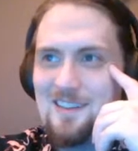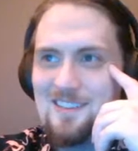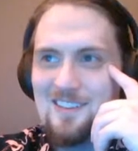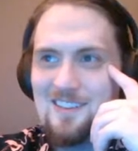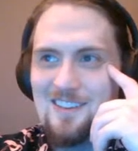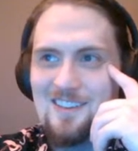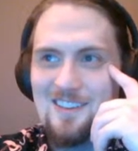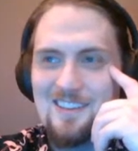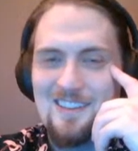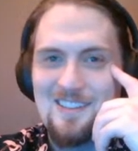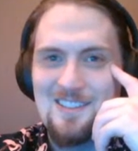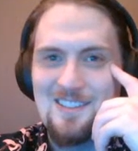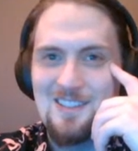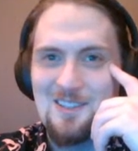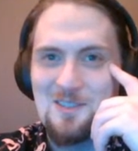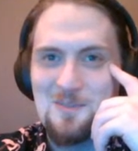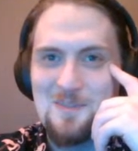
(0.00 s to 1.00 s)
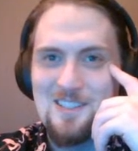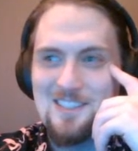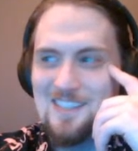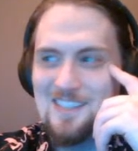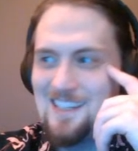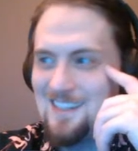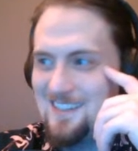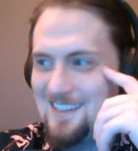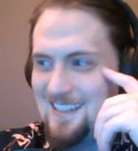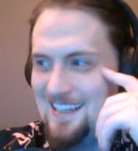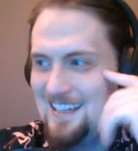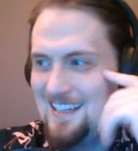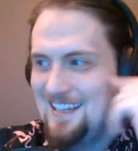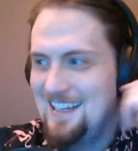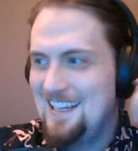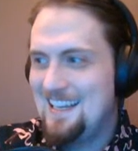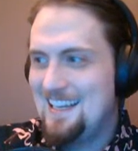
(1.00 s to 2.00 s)
Oh, there's a little Smudge tail.
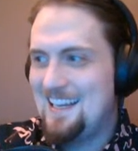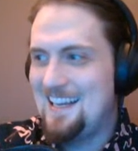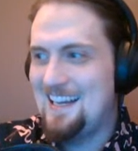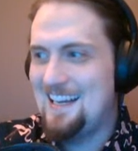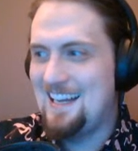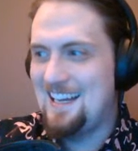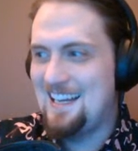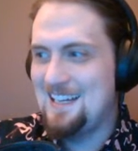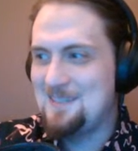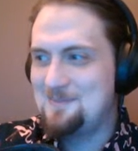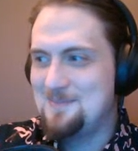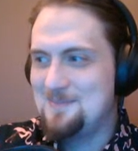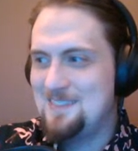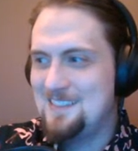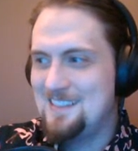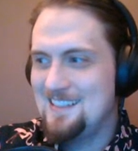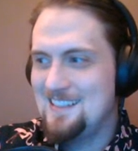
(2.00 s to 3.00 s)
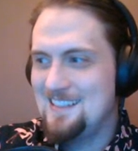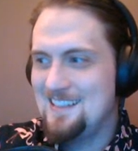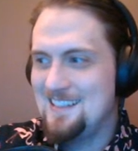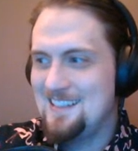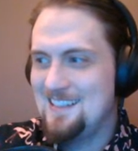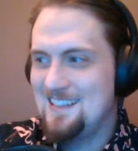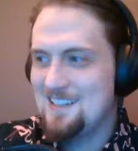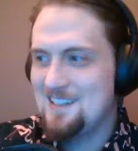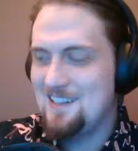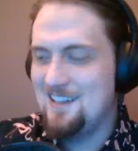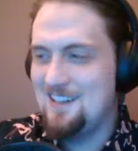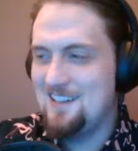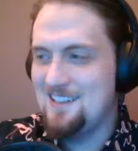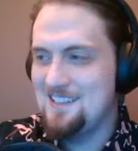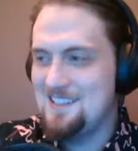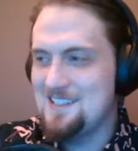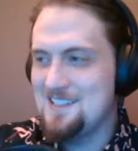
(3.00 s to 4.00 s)

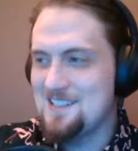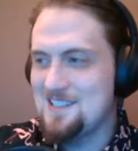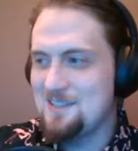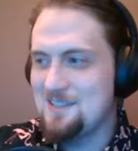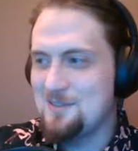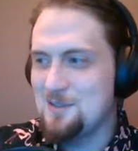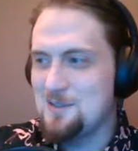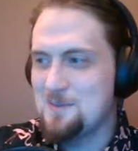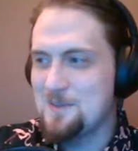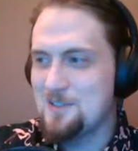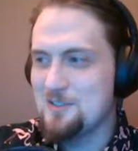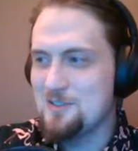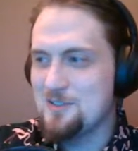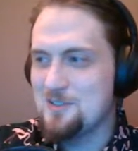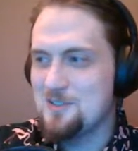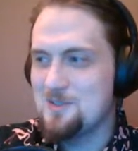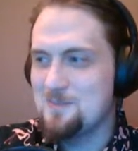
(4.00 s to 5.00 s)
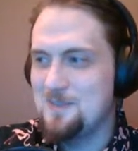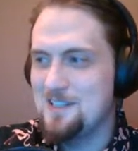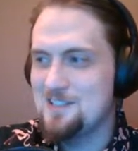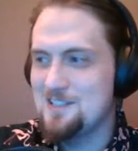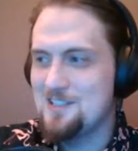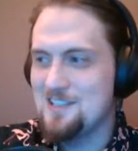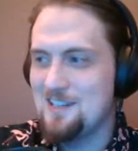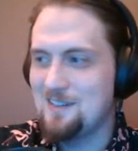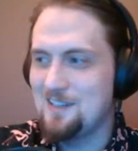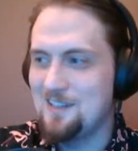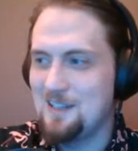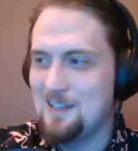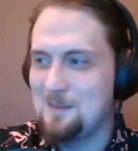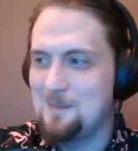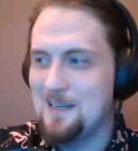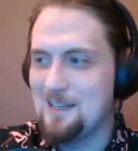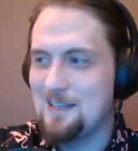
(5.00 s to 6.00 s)
Holly says, I've always pictured Smudge sounding
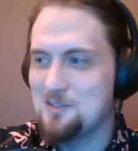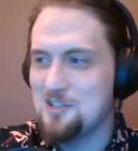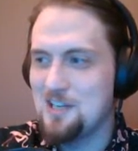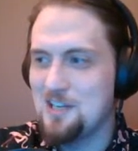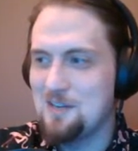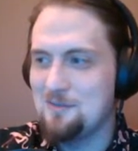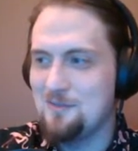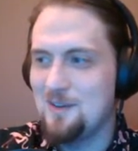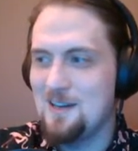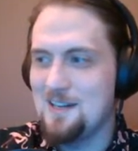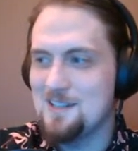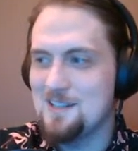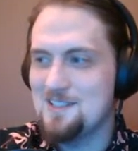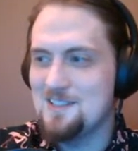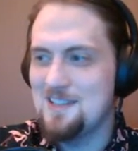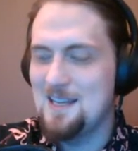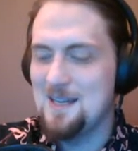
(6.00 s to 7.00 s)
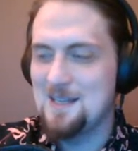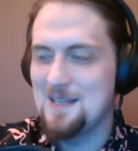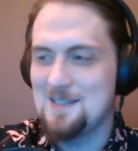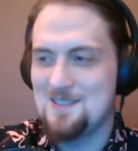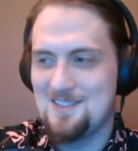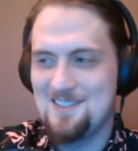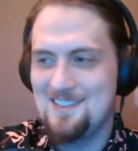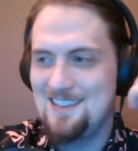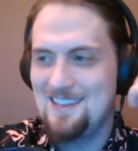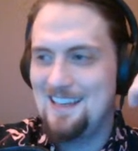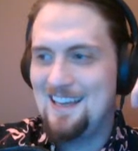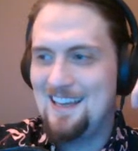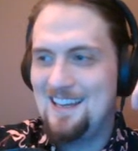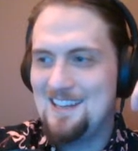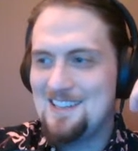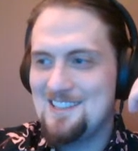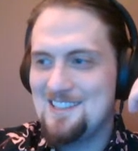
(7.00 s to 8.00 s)
like Michael J. Fox. That is
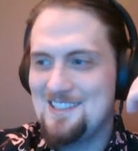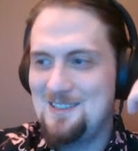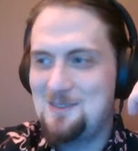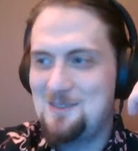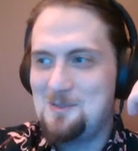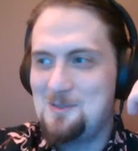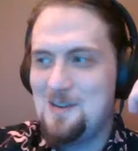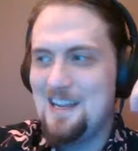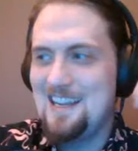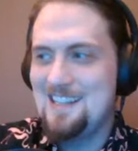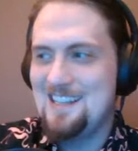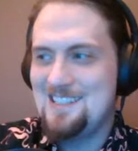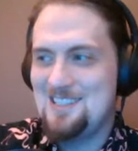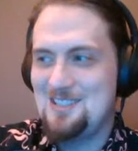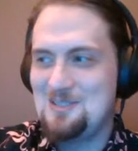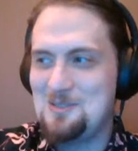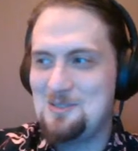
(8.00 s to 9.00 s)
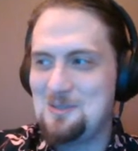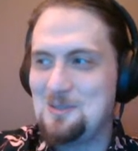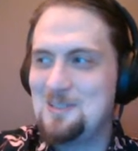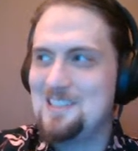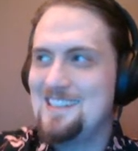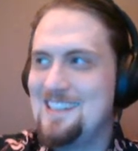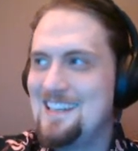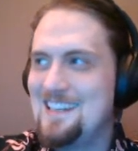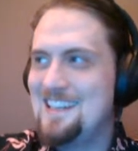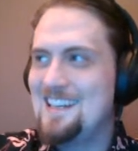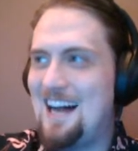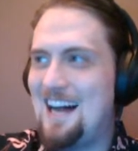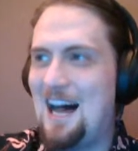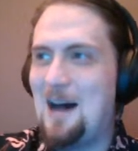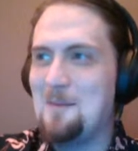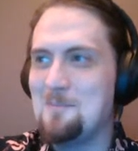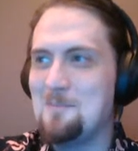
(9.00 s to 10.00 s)
way too
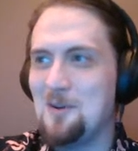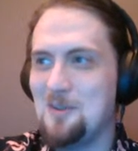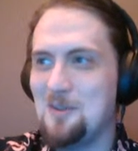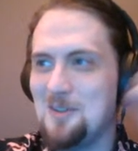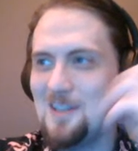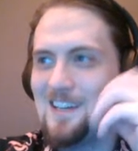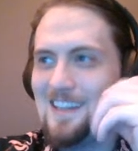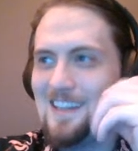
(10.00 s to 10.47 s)
humble.